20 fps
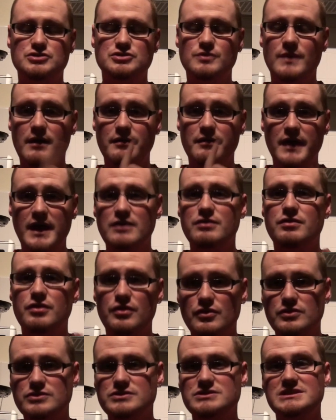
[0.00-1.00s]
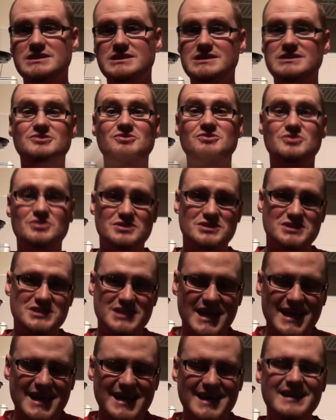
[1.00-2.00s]
12 and 13. Who could
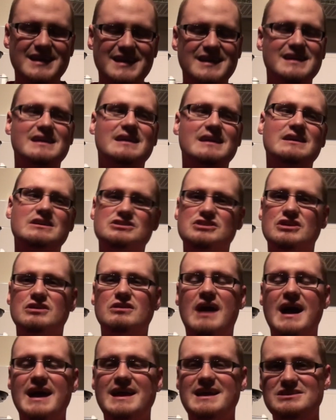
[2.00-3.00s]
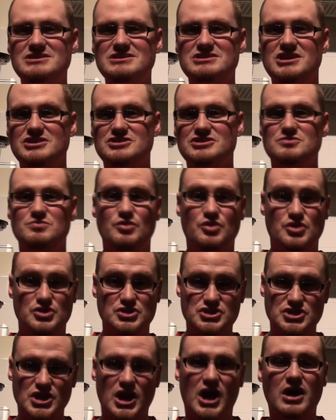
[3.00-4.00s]
say? So I can judge more
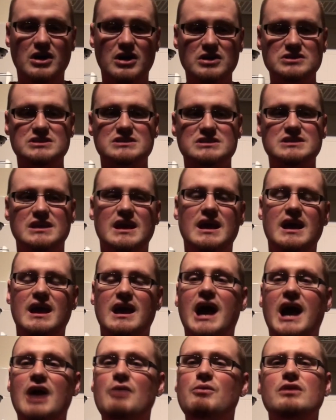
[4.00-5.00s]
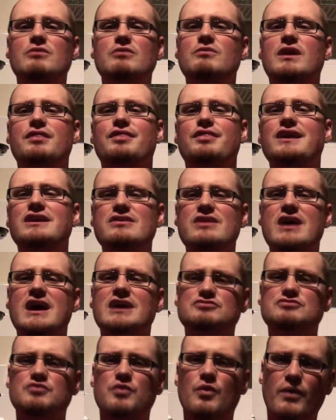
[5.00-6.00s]
songs. I really want to thank you
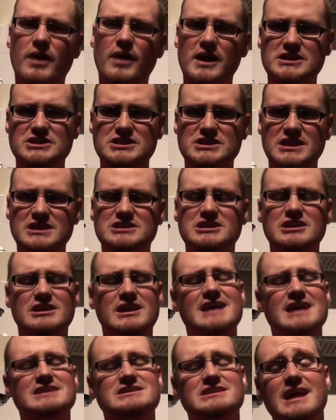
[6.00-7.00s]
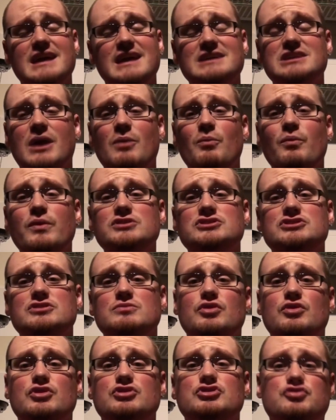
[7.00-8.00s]
guys for watching. See you guys the next time with some
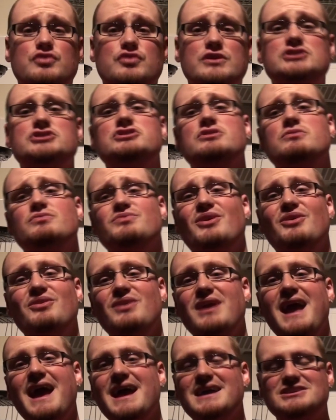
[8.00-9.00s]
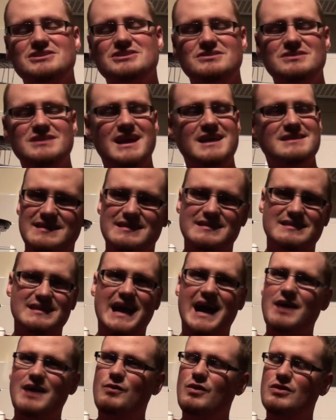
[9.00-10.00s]
more Christian Brony action. And
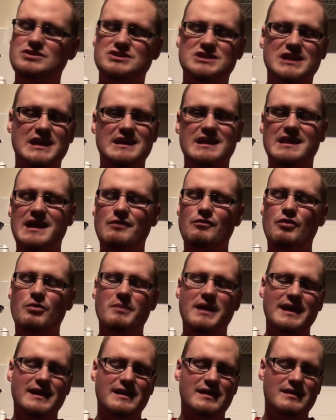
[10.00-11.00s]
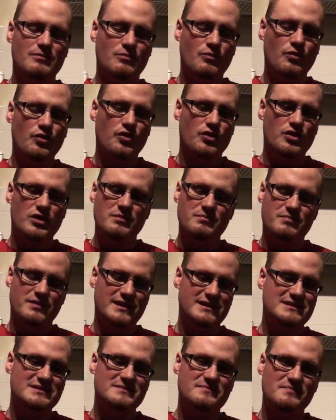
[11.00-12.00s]
I won't say that I will make more,
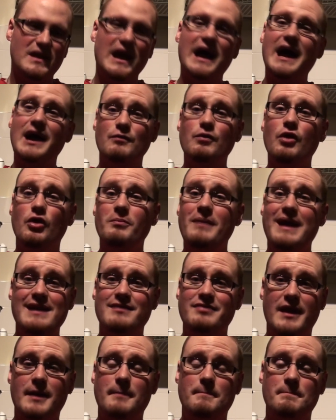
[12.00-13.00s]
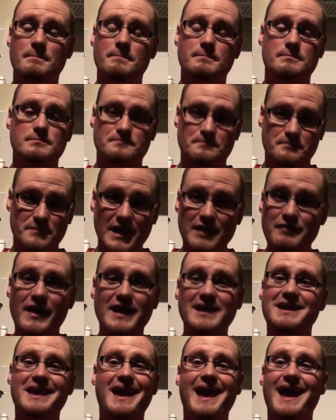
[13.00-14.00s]
but I will make them. If I
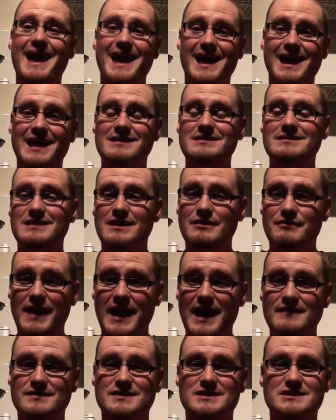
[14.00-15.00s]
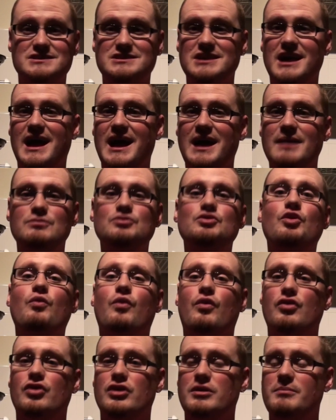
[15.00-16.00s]
can, if I have the time, don't
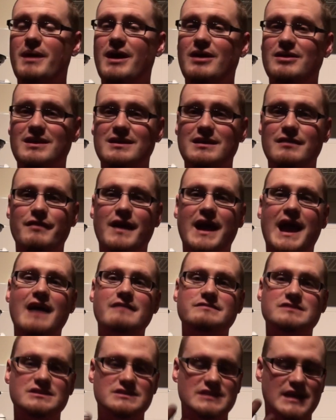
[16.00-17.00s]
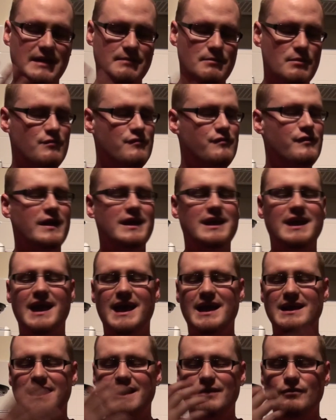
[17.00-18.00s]
worry about it. If I have the time and if I
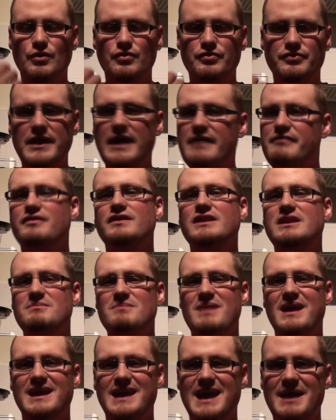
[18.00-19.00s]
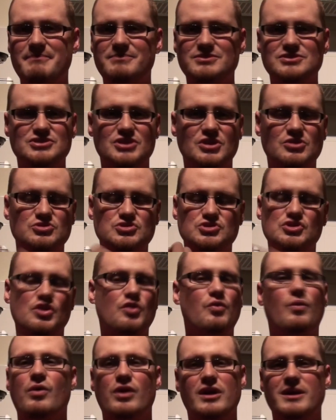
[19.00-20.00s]
can, I will definitely make episodes.
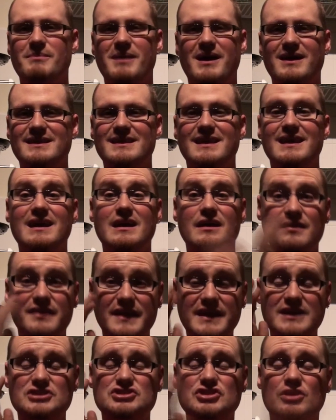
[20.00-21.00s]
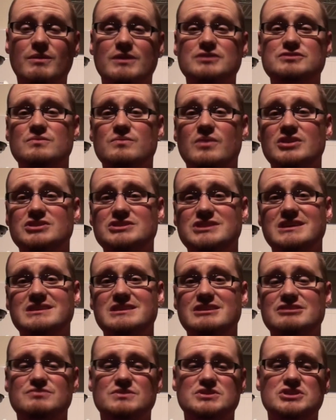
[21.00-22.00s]
Don't worry about it. Thank you so much for watching.
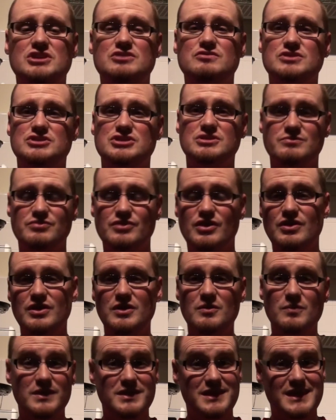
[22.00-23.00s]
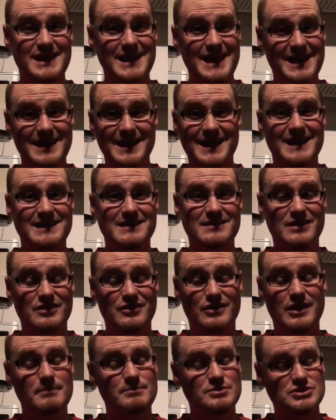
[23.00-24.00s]
This was the Christian Brony with yet again
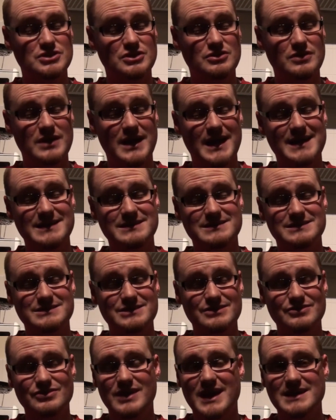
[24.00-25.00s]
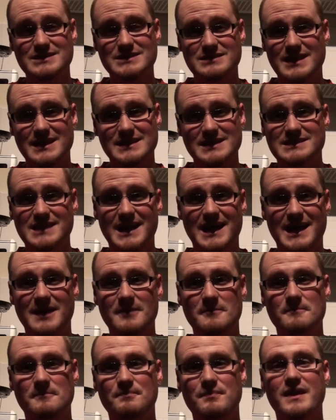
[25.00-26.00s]
another episode. And see you guys next
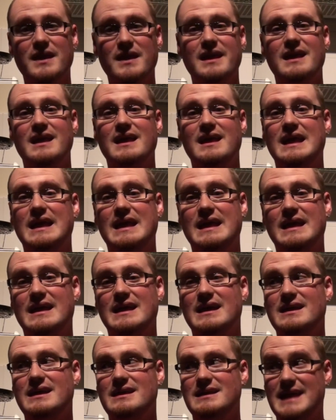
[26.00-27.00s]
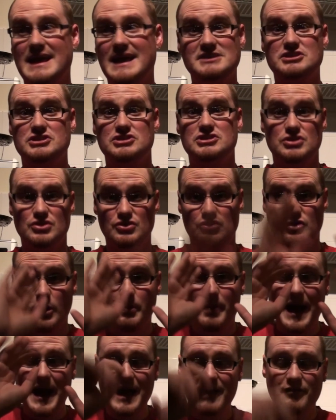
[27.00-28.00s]
time. Yes.
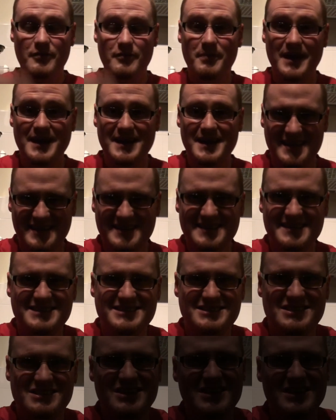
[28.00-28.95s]
Goodbye, everybody. See